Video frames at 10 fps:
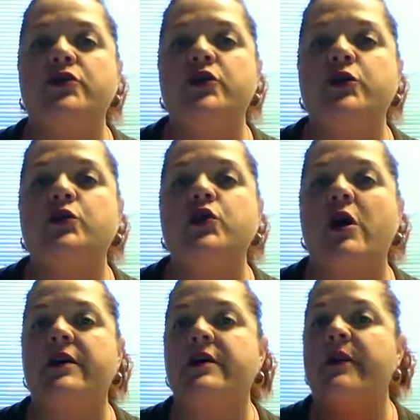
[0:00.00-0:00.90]
to
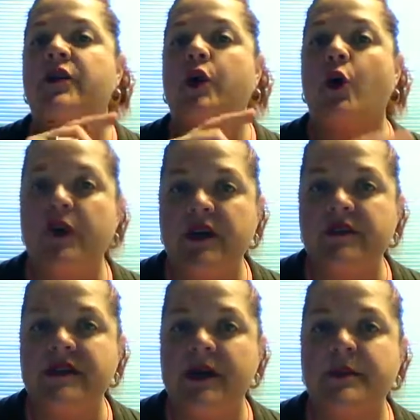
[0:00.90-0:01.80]
talking about the coding
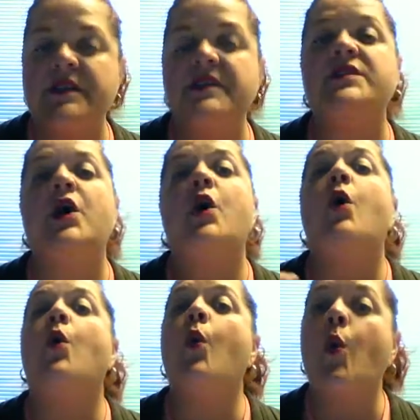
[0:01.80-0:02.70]
of sepsis
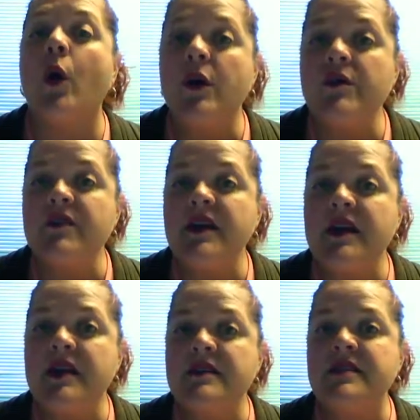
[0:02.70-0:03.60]
or
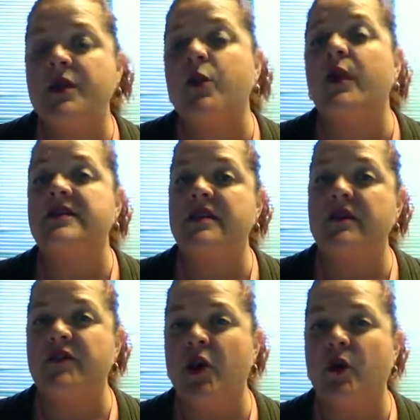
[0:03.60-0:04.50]
the sequencing
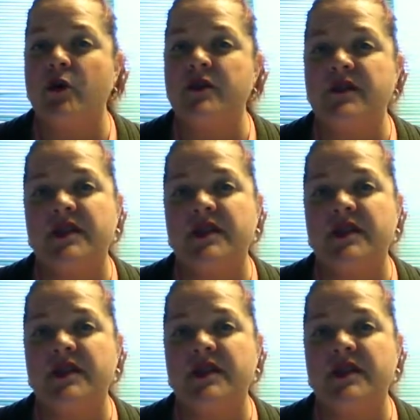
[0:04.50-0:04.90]
of the codes of